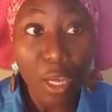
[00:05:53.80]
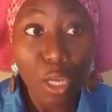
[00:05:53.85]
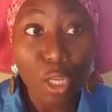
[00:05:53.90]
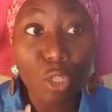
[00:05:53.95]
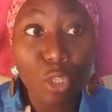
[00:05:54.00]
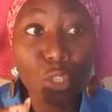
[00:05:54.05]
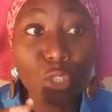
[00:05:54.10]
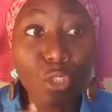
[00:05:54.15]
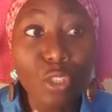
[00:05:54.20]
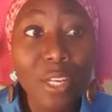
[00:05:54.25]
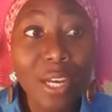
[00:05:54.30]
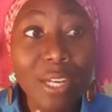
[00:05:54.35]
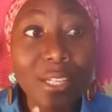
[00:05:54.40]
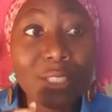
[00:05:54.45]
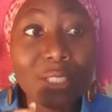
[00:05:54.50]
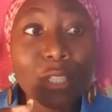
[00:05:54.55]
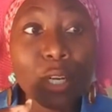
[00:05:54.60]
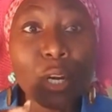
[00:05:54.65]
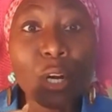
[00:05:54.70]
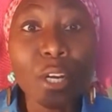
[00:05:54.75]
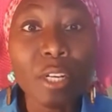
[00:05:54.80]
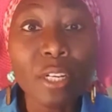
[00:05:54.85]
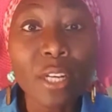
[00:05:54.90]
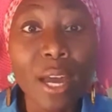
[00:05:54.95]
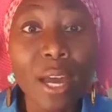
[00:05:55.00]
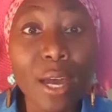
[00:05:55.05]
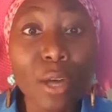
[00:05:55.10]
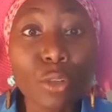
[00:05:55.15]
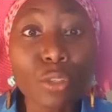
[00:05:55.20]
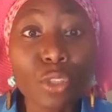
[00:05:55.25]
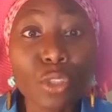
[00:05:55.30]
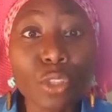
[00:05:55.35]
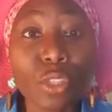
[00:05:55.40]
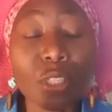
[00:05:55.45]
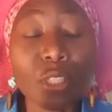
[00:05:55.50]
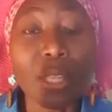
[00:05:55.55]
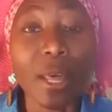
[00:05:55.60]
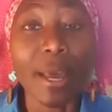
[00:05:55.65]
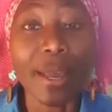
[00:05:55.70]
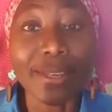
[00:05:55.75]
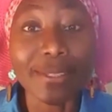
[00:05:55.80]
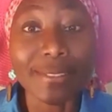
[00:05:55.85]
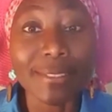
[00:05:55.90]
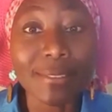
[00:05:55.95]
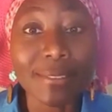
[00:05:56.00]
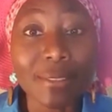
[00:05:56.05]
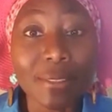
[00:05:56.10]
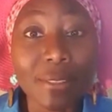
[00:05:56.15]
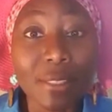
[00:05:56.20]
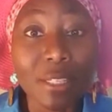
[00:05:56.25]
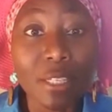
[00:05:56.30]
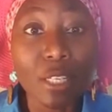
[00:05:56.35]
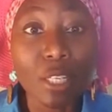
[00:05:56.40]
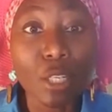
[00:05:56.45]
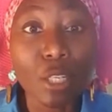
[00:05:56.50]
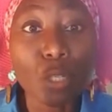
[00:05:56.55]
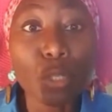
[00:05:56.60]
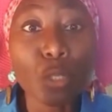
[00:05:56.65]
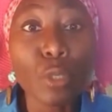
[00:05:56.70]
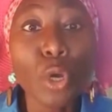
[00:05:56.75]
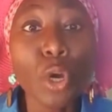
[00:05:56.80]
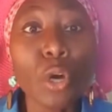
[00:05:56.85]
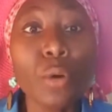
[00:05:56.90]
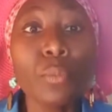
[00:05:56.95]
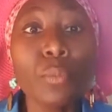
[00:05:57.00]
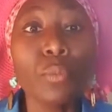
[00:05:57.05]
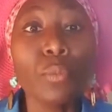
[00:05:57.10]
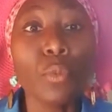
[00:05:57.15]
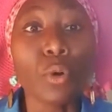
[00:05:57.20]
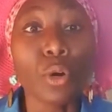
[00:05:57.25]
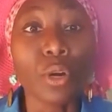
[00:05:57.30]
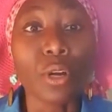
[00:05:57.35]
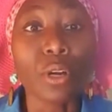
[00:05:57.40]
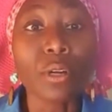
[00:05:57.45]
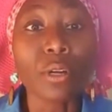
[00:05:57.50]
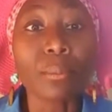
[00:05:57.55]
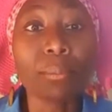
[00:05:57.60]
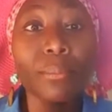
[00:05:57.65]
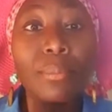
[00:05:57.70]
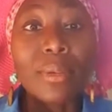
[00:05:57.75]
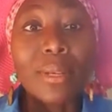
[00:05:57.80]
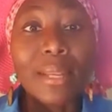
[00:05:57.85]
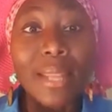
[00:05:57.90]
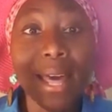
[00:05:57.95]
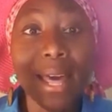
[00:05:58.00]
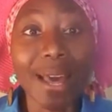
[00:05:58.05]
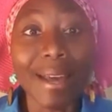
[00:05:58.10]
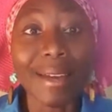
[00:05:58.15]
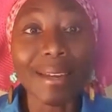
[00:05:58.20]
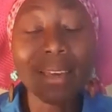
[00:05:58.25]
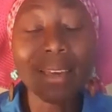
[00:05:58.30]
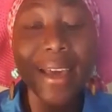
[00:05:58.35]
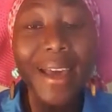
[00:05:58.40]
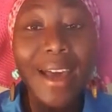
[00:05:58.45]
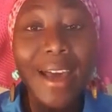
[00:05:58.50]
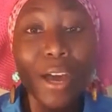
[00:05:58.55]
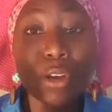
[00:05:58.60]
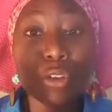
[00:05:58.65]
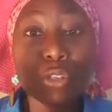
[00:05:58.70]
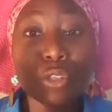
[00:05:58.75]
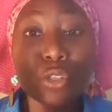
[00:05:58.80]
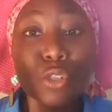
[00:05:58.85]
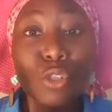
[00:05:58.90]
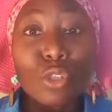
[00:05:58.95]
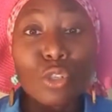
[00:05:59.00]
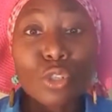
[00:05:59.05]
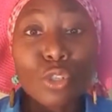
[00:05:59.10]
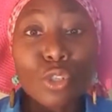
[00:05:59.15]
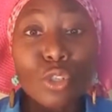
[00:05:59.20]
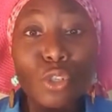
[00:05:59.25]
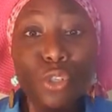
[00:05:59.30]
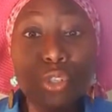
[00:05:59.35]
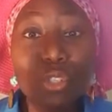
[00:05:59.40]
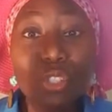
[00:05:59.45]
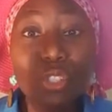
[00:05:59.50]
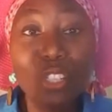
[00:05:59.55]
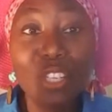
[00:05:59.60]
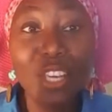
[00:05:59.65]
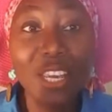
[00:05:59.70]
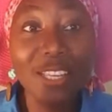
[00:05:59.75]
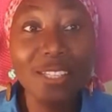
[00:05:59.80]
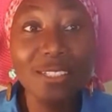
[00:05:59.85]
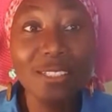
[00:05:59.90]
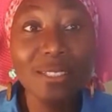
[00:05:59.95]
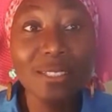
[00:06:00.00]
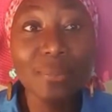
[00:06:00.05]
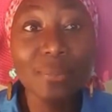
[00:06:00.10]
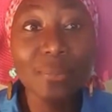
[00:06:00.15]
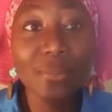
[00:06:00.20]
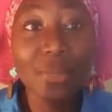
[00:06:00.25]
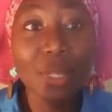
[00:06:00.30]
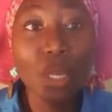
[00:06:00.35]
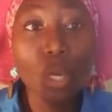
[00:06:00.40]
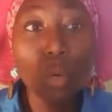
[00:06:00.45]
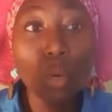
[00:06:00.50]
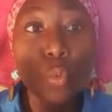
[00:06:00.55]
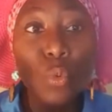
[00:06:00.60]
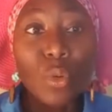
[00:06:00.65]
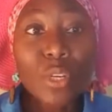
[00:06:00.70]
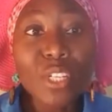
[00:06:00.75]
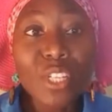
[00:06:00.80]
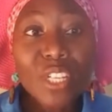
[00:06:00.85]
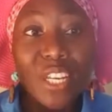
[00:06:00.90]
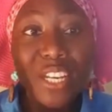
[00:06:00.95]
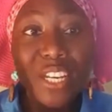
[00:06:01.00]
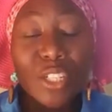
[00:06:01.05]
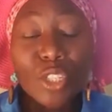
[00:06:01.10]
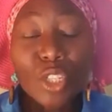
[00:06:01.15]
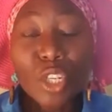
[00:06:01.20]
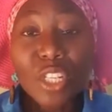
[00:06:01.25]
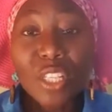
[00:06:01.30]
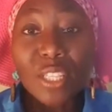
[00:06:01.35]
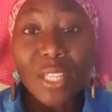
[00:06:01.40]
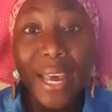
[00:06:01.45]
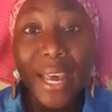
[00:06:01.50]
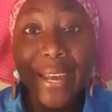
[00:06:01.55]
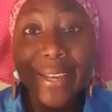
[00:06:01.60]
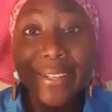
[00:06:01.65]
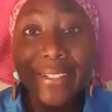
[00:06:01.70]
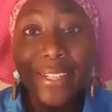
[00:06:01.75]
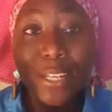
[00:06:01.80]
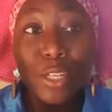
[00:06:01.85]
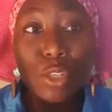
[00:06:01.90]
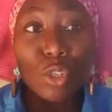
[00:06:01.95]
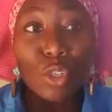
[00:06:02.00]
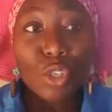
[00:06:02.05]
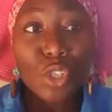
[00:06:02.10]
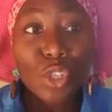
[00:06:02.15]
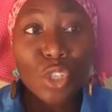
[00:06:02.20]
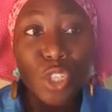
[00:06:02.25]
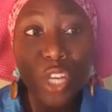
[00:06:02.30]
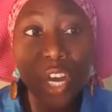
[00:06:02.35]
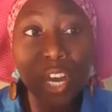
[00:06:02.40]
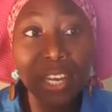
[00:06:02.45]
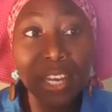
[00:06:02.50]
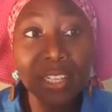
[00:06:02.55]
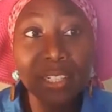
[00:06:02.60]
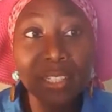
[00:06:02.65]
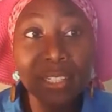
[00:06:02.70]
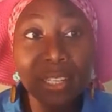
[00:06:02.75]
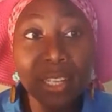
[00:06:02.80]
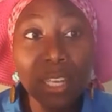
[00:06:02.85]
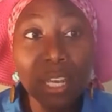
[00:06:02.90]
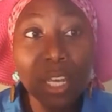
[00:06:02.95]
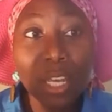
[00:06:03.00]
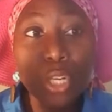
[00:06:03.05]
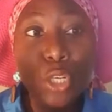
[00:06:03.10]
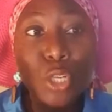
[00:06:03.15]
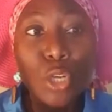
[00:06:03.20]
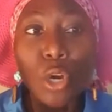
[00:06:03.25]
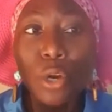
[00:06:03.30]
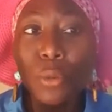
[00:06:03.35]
Do not turn out your light. No more blackout Tuesdays. We need your light to shine. No